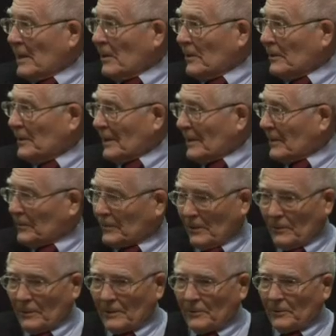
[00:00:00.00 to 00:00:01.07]
chaotic as
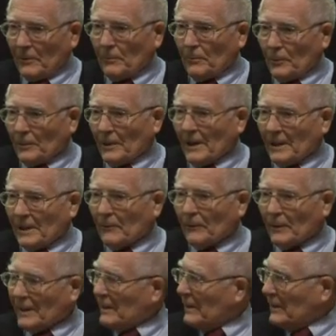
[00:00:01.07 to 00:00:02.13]
soon as you put any
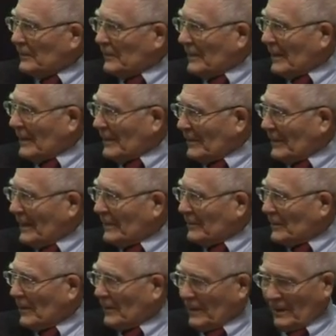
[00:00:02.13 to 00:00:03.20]
realistic
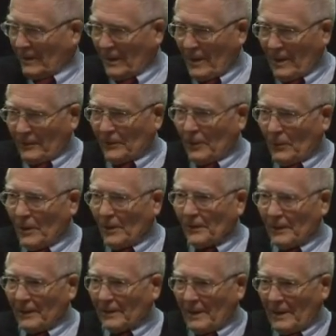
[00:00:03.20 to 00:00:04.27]
things on it. So
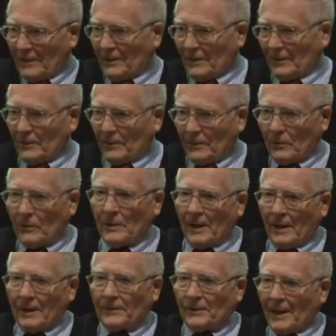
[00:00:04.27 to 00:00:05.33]
what they tend to do
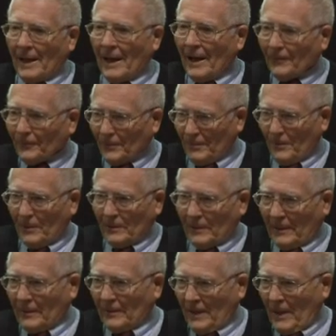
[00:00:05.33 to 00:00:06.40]
is they have to
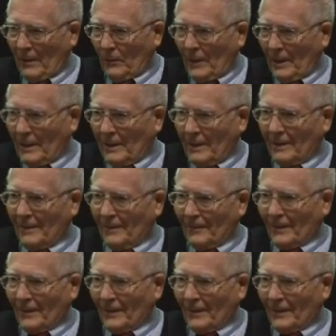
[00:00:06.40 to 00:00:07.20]
model it that way